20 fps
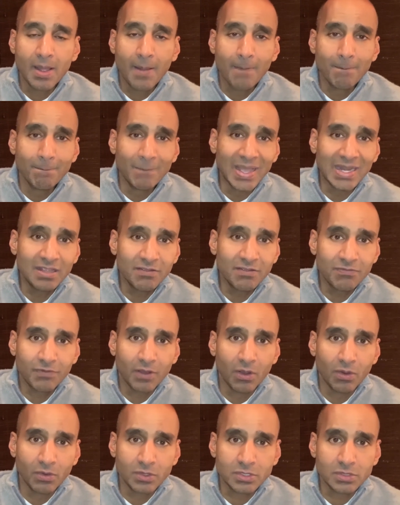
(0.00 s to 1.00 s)

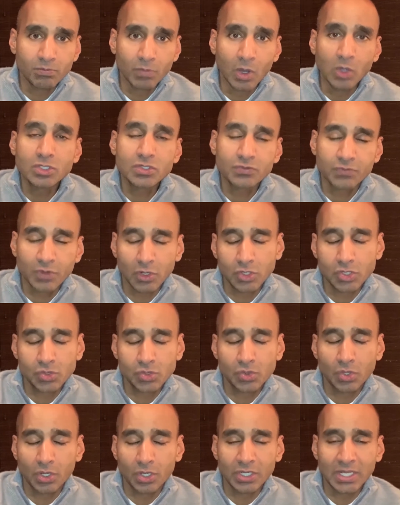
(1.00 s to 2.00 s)
most folks
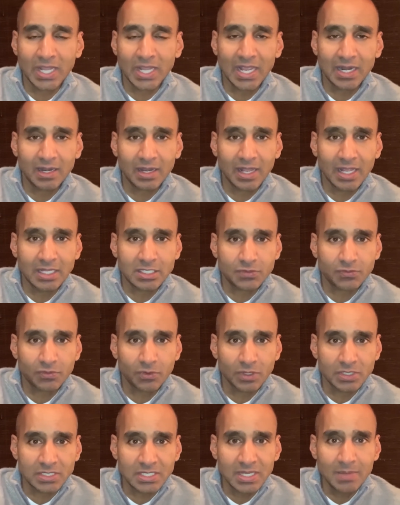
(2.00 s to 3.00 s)
who are good candidates
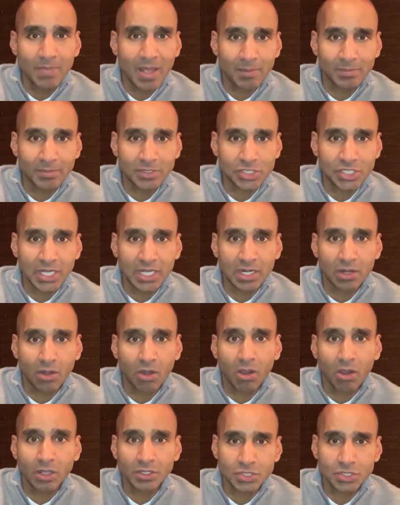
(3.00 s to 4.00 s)
for a Cpap machine
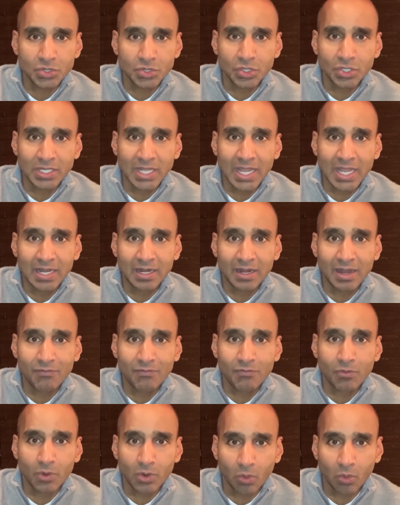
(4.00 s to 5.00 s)
are also good
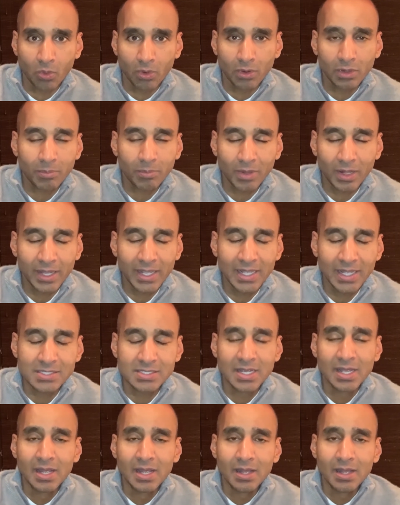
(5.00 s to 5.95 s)
candidate for an oral appliance.